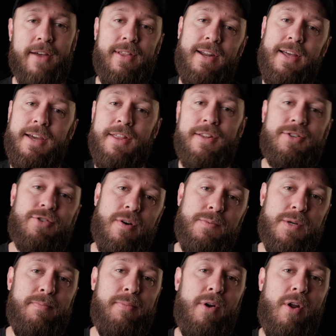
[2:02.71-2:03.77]
out the link in the
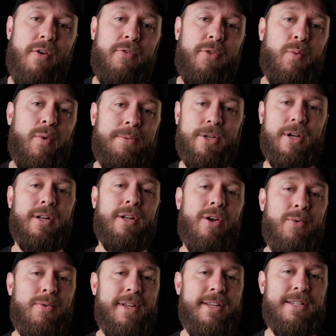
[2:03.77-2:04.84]
description below for the website
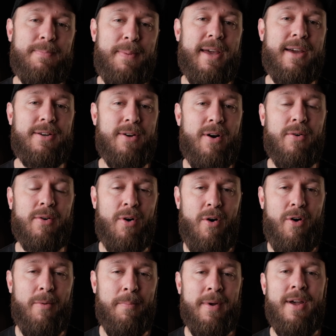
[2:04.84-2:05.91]

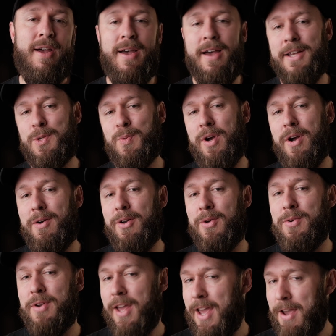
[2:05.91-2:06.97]
lonelyspec.com. It's where I
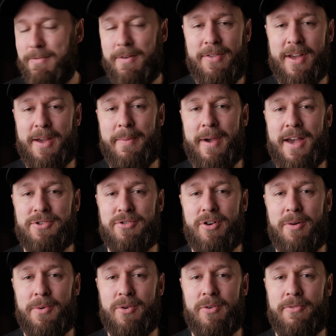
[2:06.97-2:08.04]
learned everything about
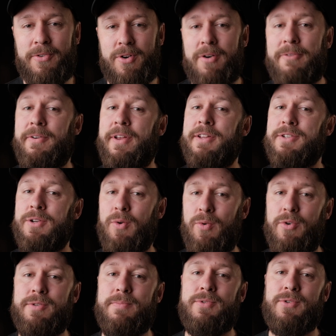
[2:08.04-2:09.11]
astronomical photography, and it's an
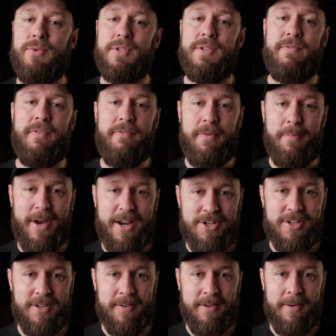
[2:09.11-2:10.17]
awesome source of
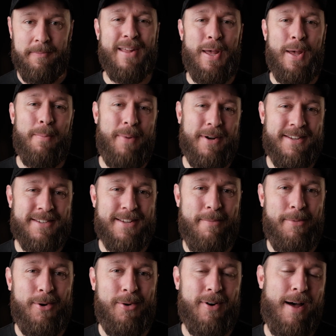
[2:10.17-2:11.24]
information. But to
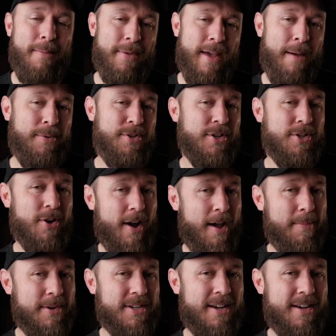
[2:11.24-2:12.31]
sum it all up, your aperture
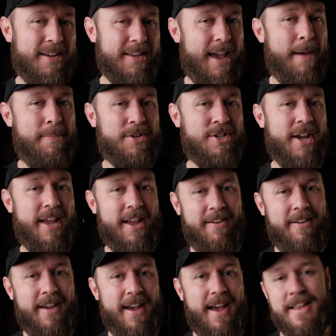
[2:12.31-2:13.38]
diameter, your aperture
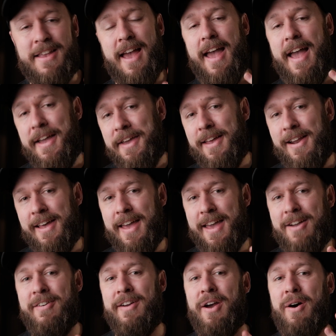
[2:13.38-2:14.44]
area, and your angular
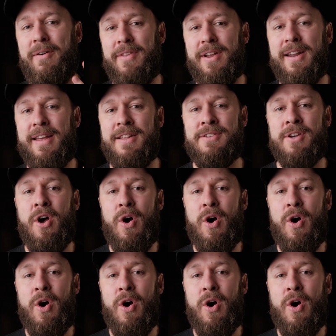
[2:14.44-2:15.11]
area of the lens